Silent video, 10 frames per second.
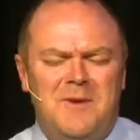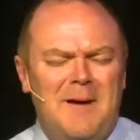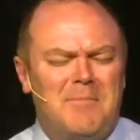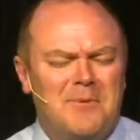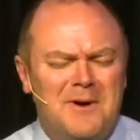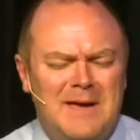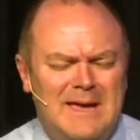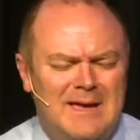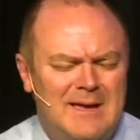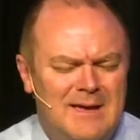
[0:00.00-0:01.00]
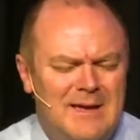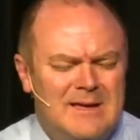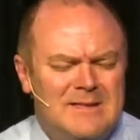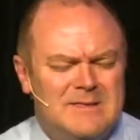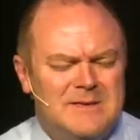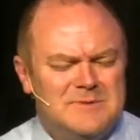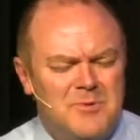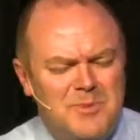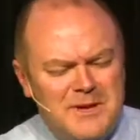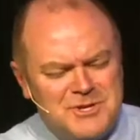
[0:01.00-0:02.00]
I pray that this will
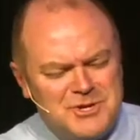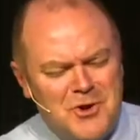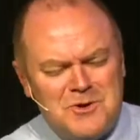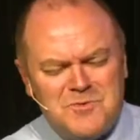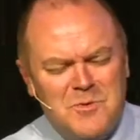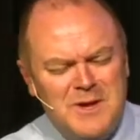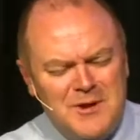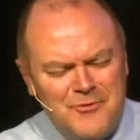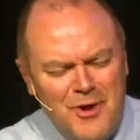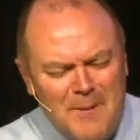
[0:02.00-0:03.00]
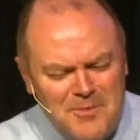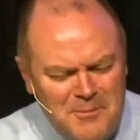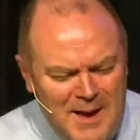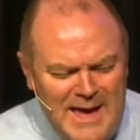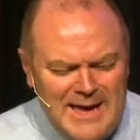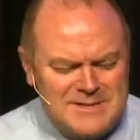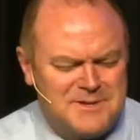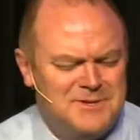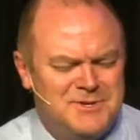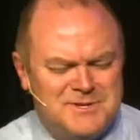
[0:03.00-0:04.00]
be a church where we can drop the mask
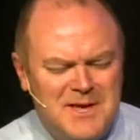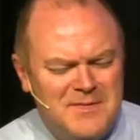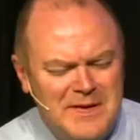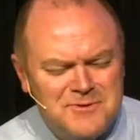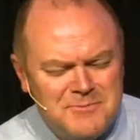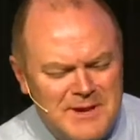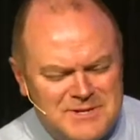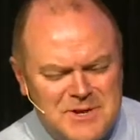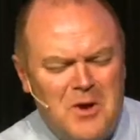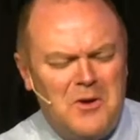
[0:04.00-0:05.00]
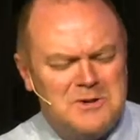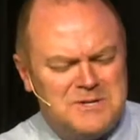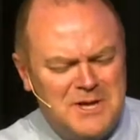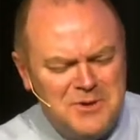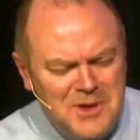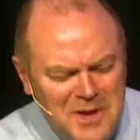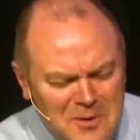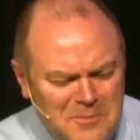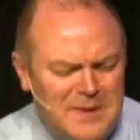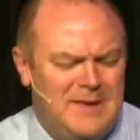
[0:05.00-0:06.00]
and just say, These are my scars. Can you
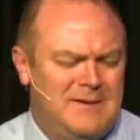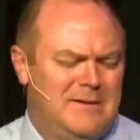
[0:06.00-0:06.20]
help me?